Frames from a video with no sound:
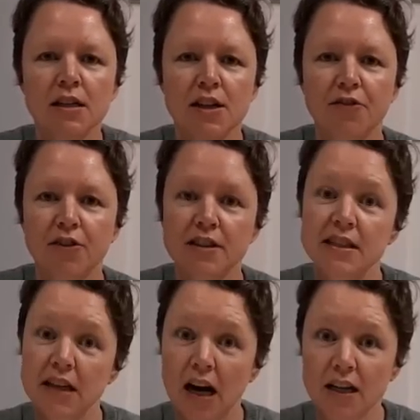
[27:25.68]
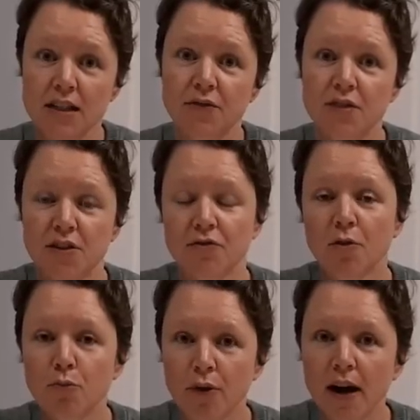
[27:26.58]
different starters for
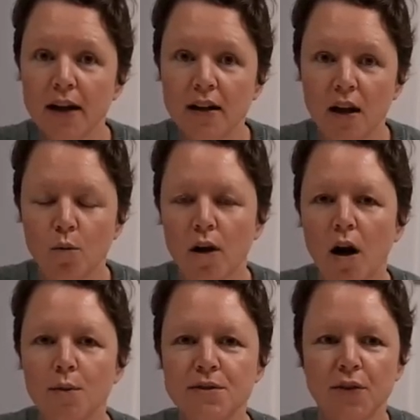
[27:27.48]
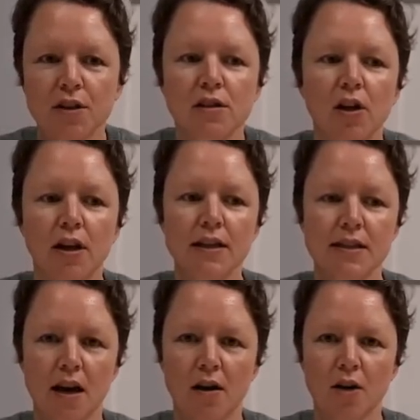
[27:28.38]
different bread, and when I was first learning
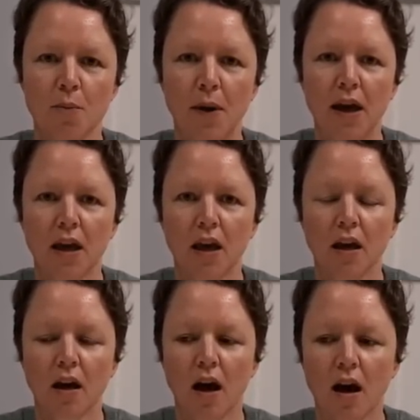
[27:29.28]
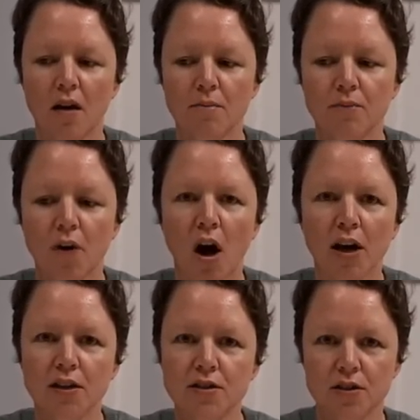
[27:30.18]
sourdough baking, I
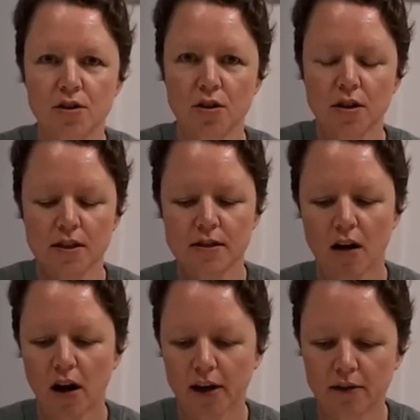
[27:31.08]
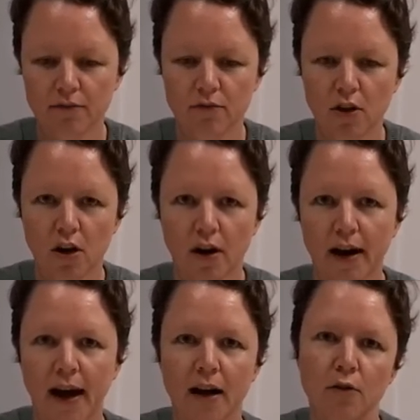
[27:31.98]
used to do this. I
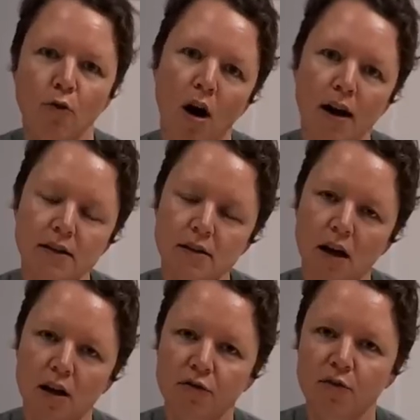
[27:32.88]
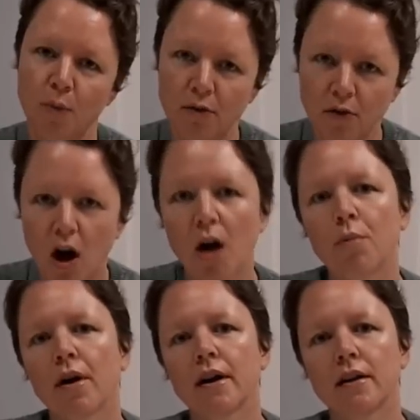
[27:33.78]
had a rye starter for my rye
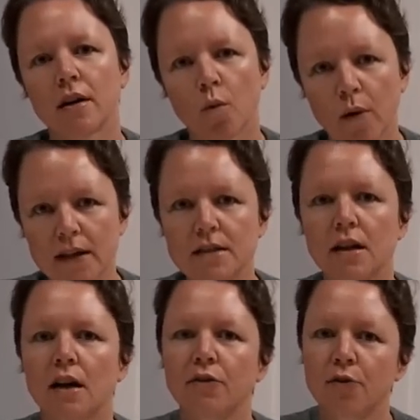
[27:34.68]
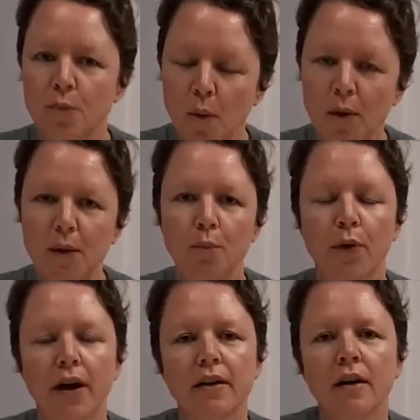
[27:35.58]
bread and a wheat starter for my wheat
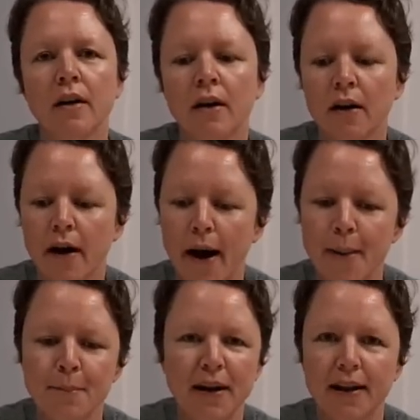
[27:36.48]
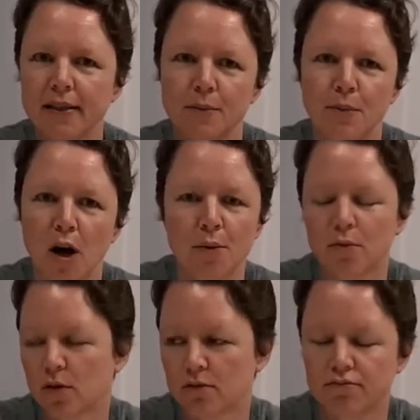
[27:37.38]
bread. But at the moment,
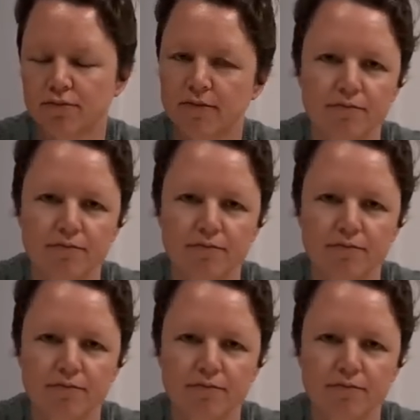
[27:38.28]
well,